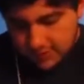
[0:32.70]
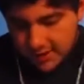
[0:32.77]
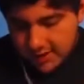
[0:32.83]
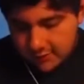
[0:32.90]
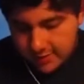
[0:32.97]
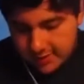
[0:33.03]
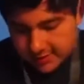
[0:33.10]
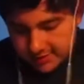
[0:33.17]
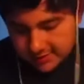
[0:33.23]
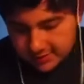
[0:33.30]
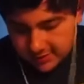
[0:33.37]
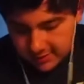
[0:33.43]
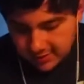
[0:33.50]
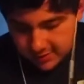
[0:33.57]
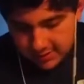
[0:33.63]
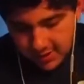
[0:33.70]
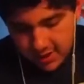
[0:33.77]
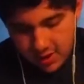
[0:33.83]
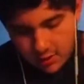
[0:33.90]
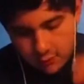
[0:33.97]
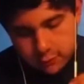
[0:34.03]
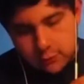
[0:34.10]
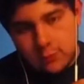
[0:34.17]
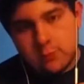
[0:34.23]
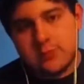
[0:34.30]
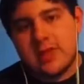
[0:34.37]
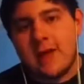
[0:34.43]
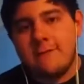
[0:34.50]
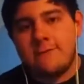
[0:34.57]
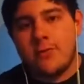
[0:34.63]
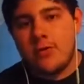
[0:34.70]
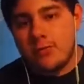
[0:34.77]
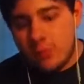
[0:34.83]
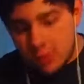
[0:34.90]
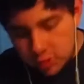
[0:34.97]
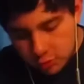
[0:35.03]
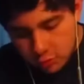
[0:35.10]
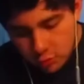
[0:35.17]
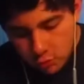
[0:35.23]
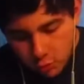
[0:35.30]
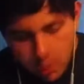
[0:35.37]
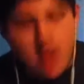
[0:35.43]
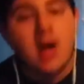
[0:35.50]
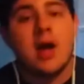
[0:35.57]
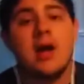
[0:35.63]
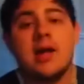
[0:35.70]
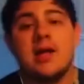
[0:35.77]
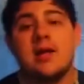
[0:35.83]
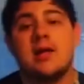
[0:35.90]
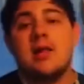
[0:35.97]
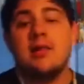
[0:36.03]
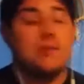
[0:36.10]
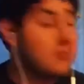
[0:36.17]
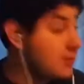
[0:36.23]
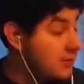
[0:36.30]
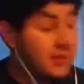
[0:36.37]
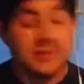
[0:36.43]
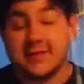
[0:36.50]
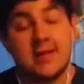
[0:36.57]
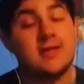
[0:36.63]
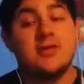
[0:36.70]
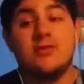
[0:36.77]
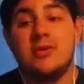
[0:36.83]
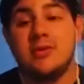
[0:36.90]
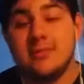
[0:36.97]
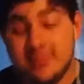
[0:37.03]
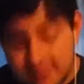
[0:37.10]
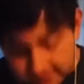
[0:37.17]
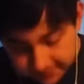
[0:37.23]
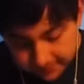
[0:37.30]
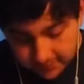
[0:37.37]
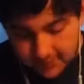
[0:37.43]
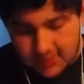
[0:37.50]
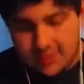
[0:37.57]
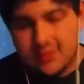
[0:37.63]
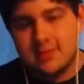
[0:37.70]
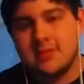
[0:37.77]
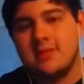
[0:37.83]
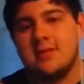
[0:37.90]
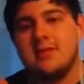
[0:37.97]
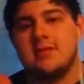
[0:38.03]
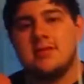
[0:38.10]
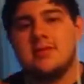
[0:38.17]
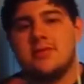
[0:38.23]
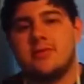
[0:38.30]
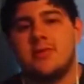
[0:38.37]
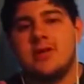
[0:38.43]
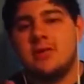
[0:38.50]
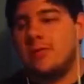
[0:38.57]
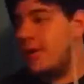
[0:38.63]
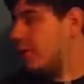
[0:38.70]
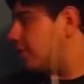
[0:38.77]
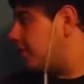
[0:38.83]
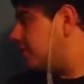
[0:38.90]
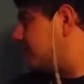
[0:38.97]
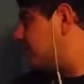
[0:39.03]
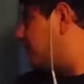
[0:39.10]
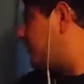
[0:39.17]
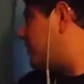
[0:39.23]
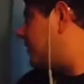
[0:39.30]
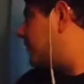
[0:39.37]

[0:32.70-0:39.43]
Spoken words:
Anyways, without further ado, let's get to it. Wait, hold on. Am